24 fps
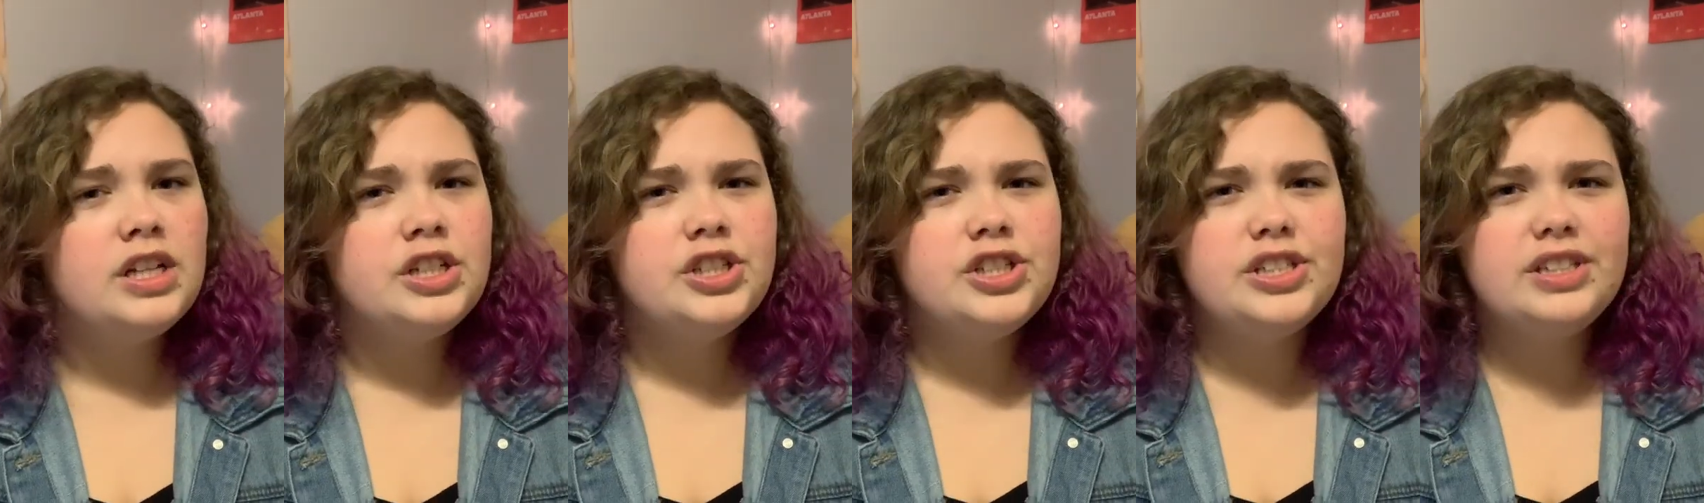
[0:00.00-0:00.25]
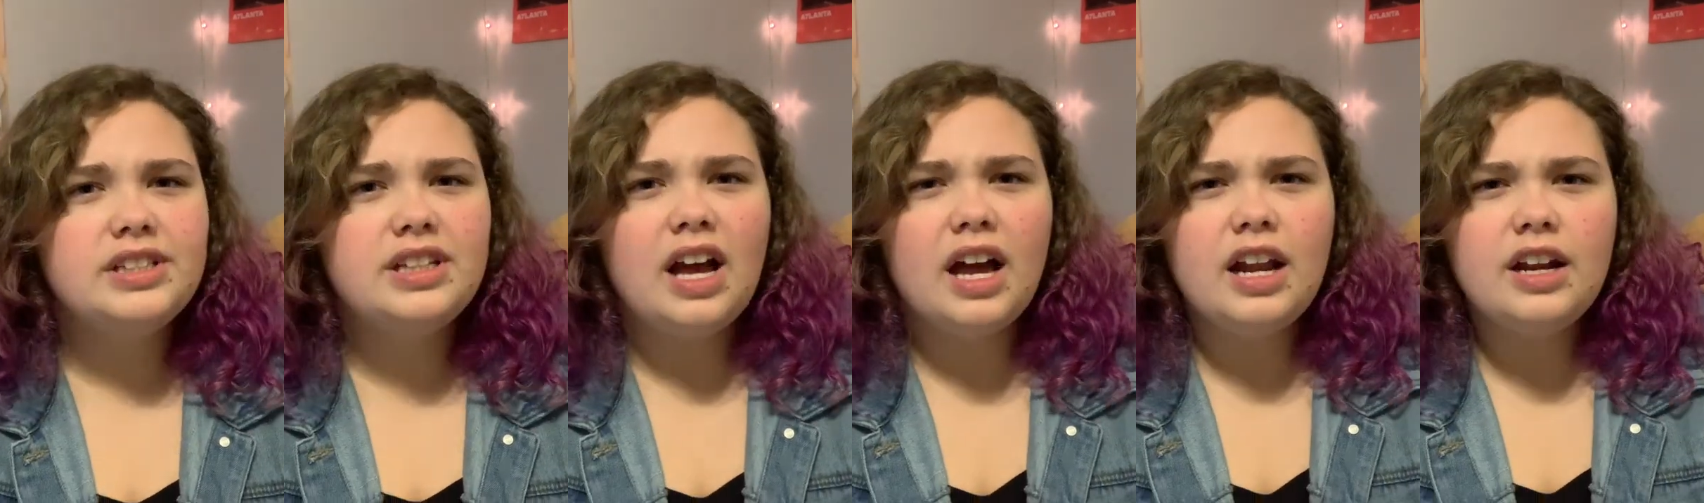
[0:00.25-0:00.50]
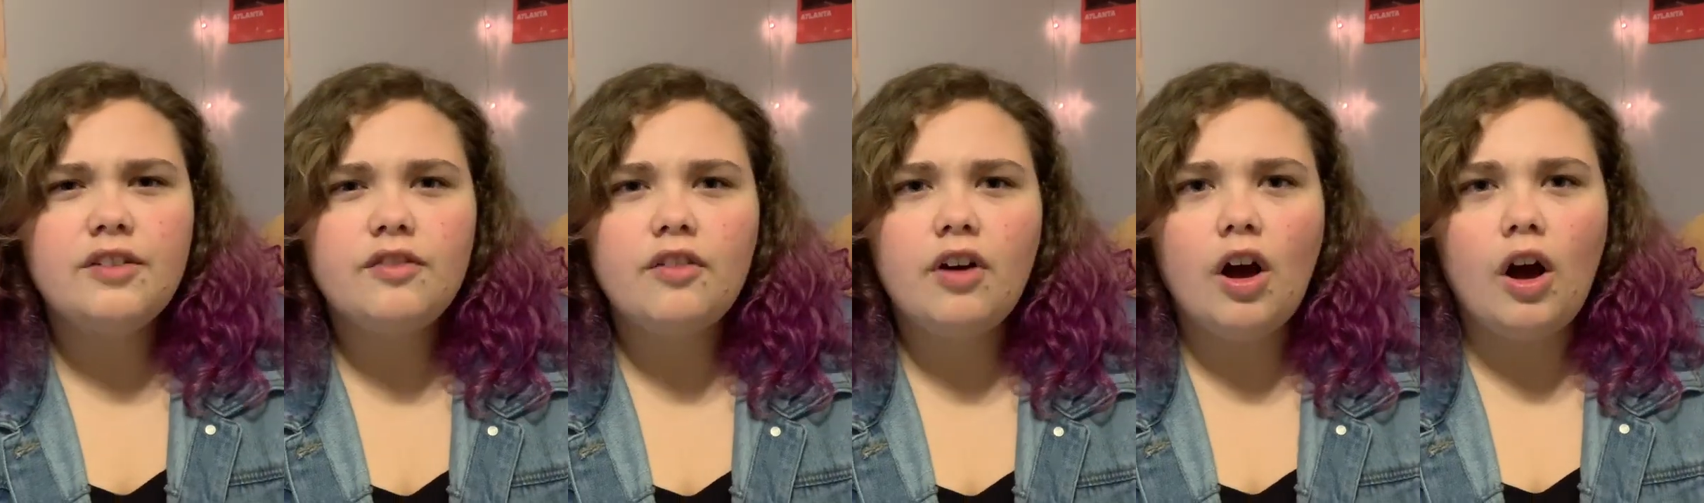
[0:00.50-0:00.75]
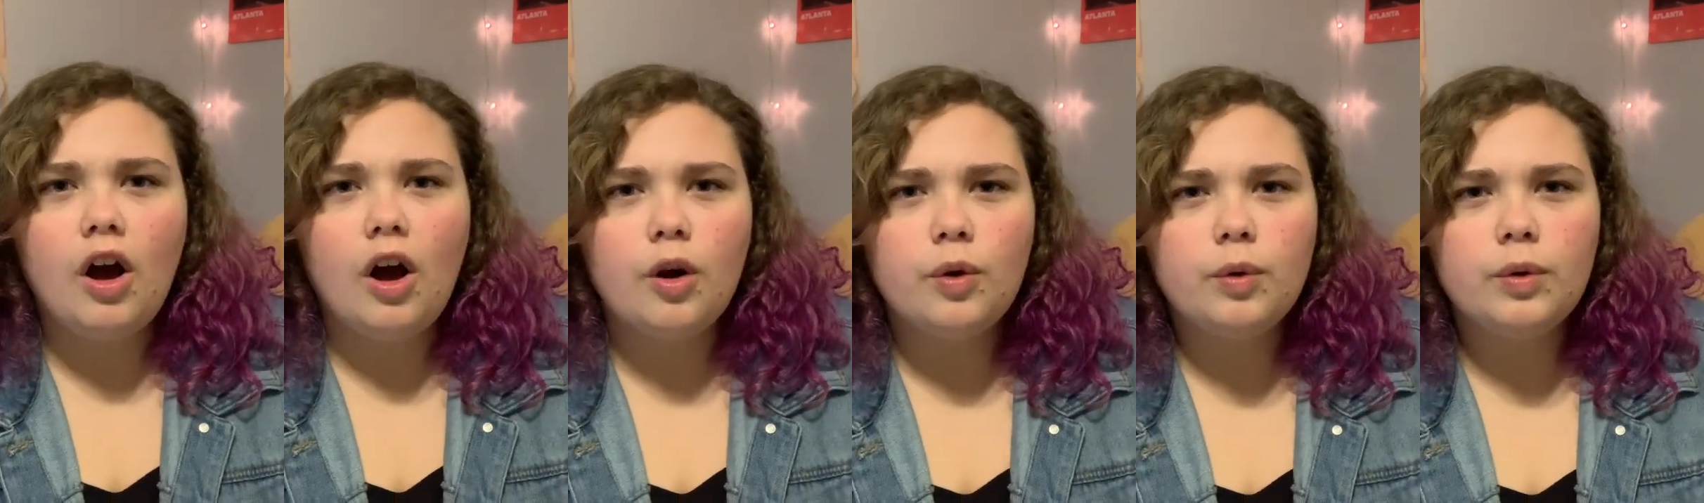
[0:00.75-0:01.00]
she's kind of
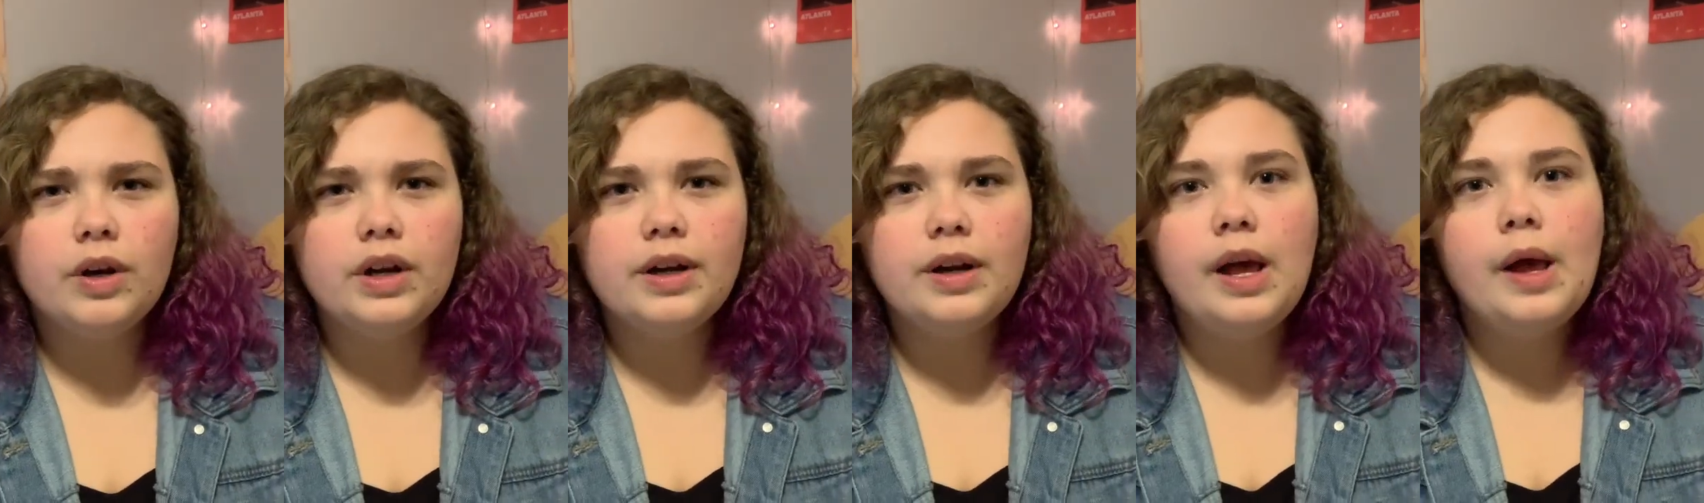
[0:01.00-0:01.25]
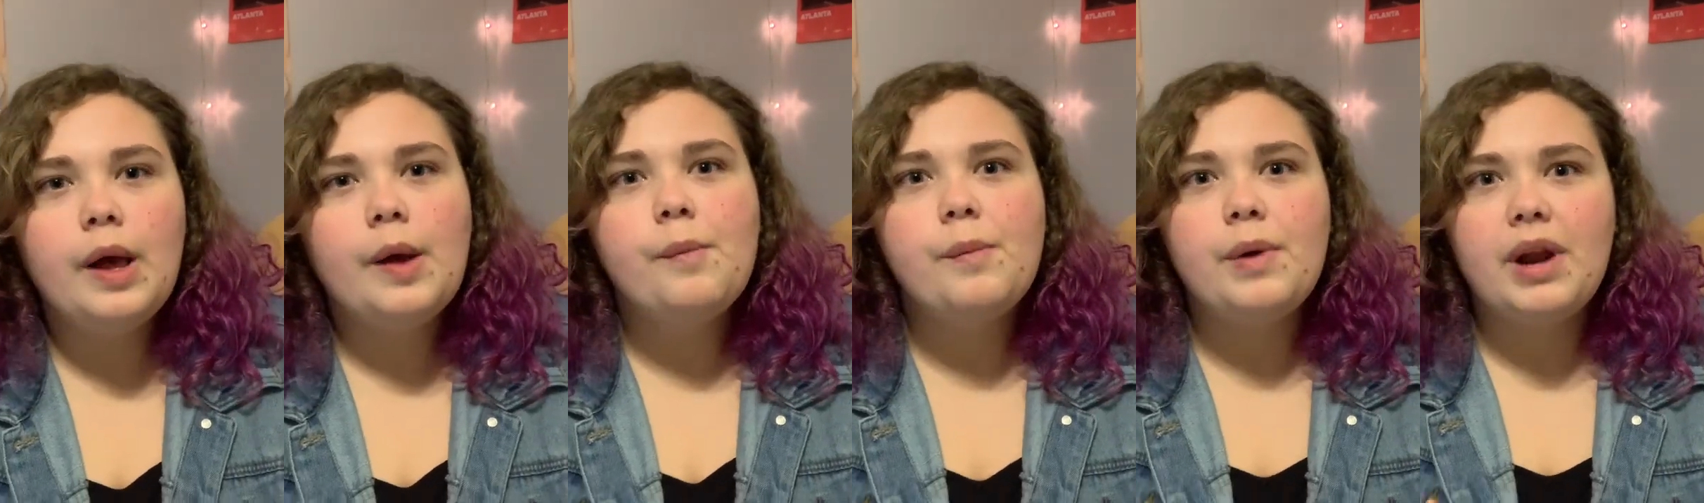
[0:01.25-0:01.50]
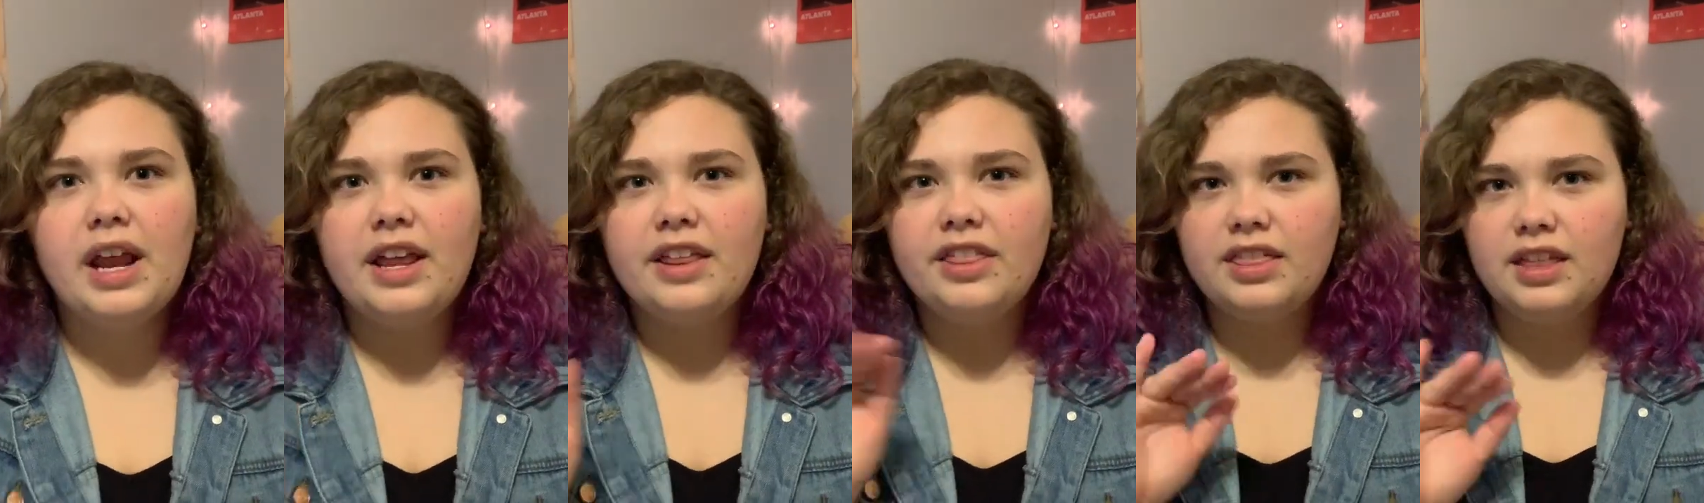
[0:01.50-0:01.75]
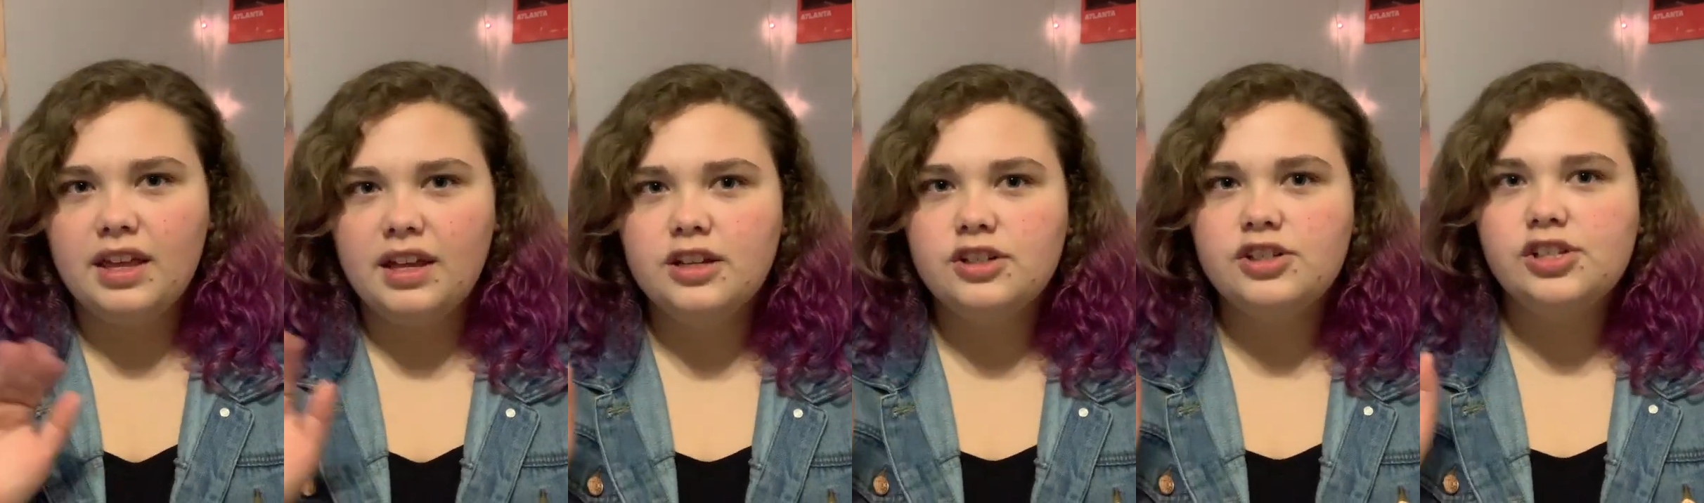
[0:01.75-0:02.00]
awkward, but I
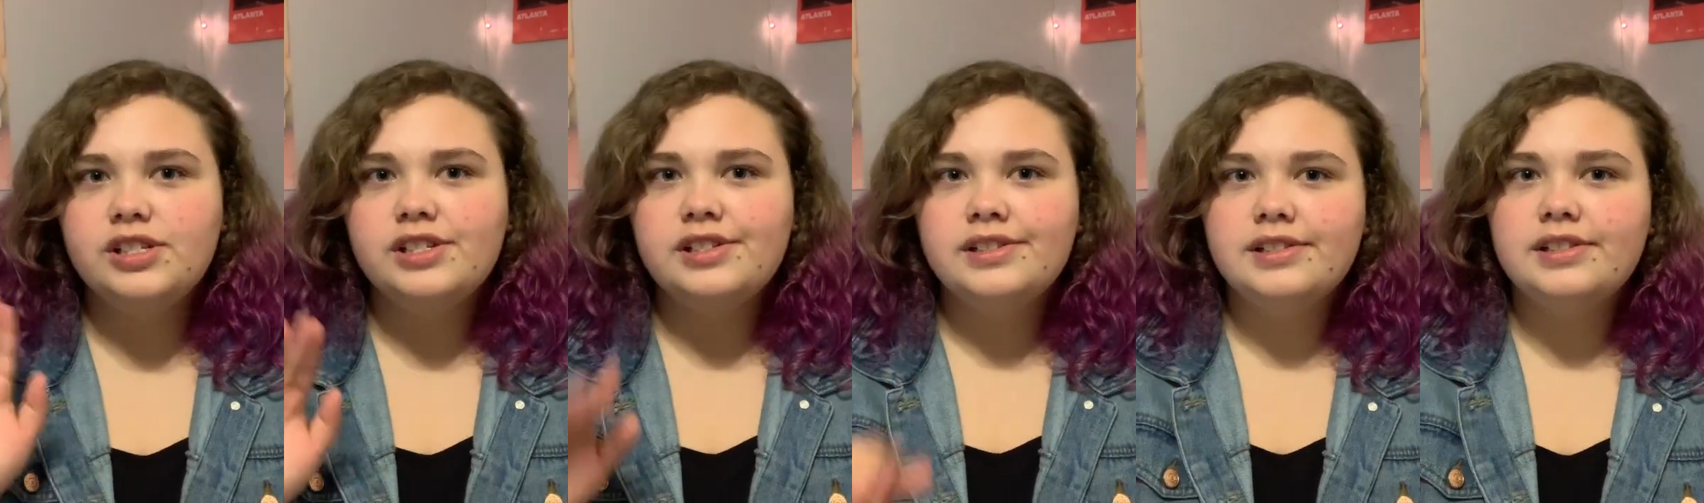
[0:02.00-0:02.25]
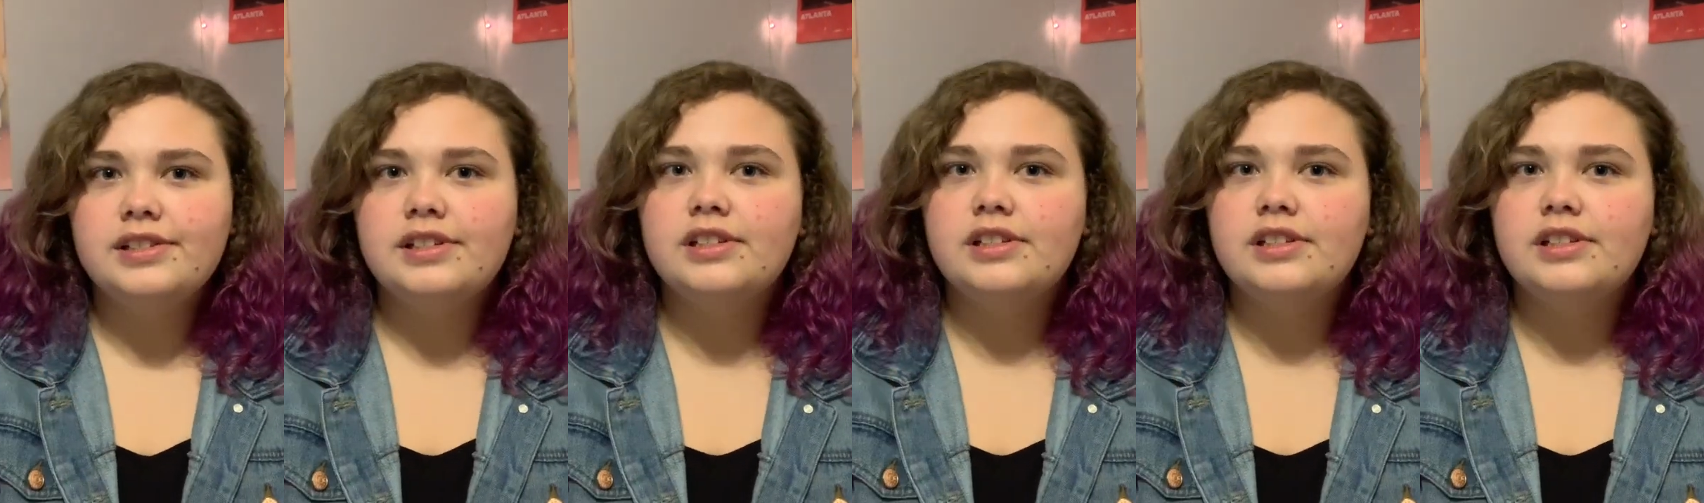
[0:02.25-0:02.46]
think she's